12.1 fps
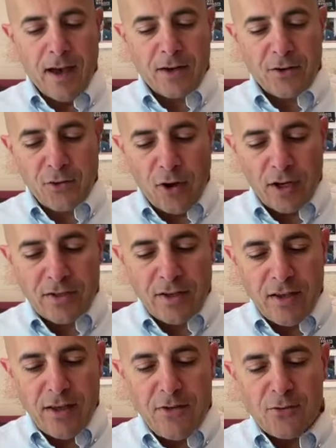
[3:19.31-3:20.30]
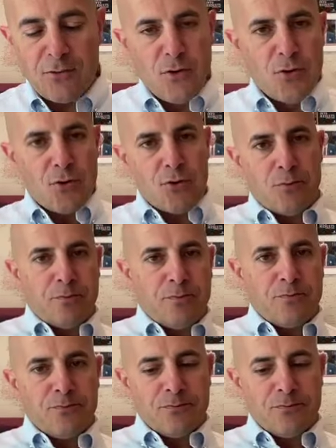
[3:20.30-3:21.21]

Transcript: Across the room,